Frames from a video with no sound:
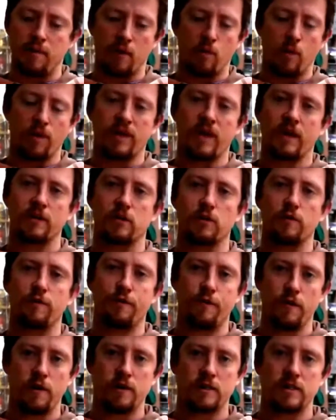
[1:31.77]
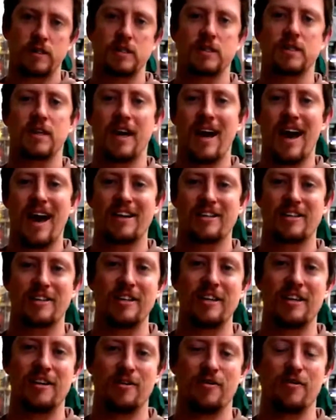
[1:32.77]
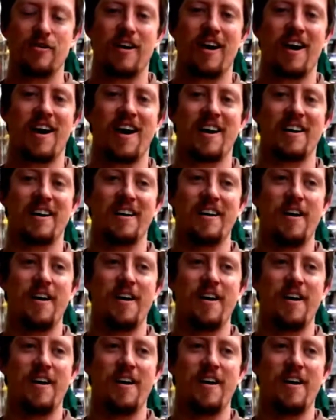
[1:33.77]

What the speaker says: but what they do first is they actually look at